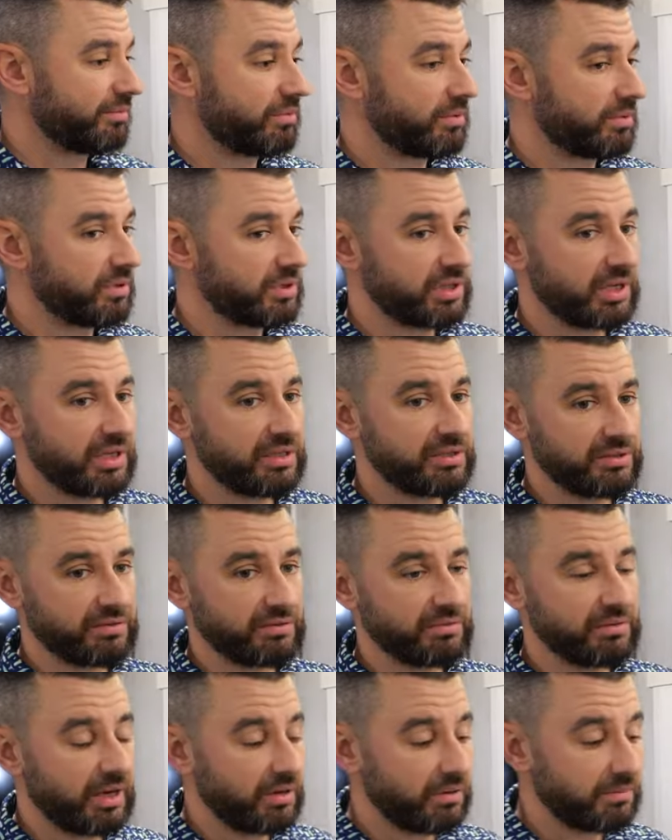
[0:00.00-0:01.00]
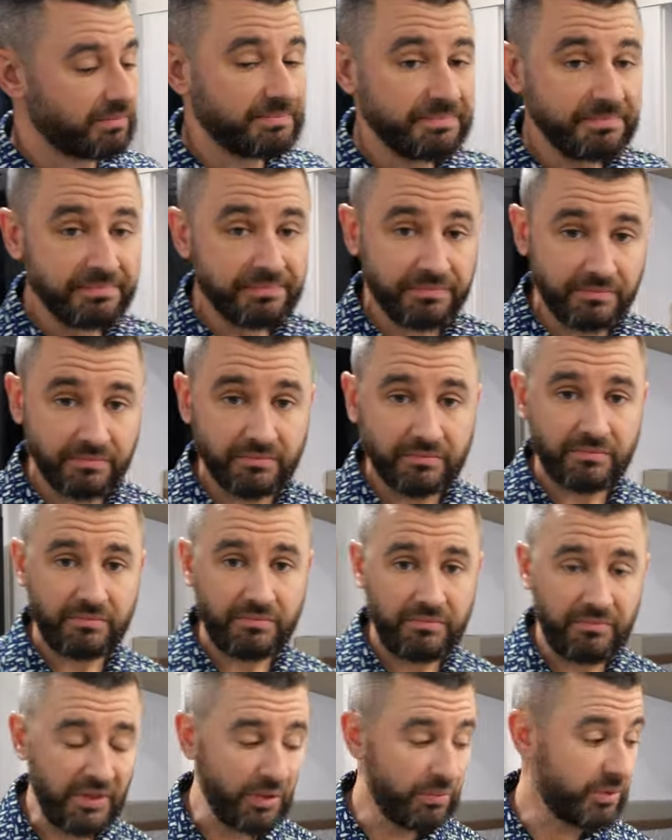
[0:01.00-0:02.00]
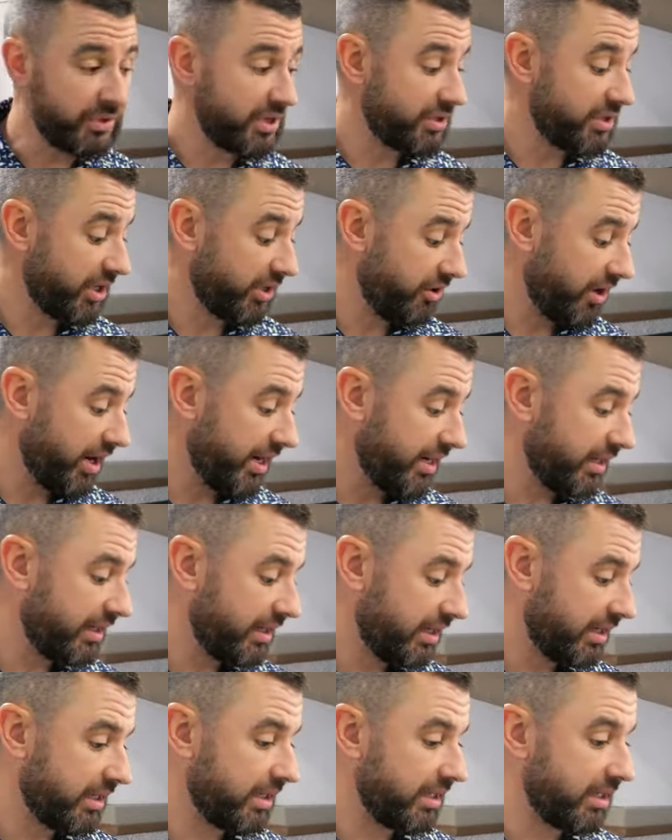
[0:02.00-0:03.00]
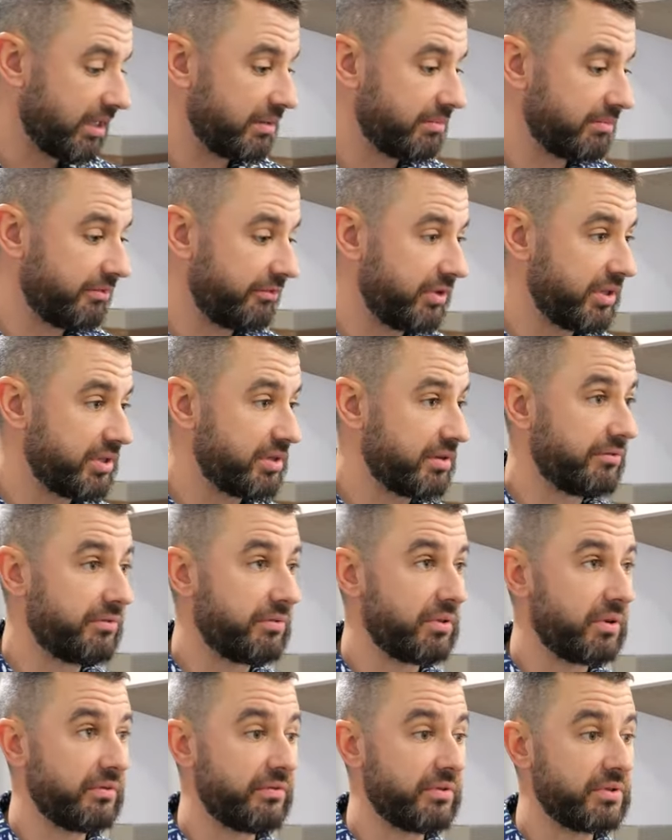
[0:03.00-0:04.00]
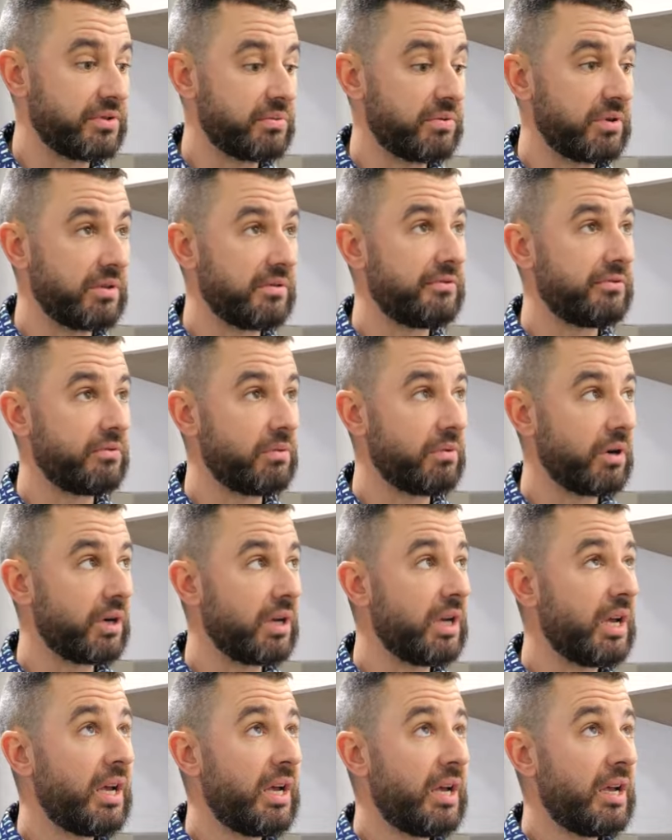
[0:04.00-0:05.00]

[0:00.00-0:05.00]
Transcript: roller shades throughout, which is a great feature for you for 24.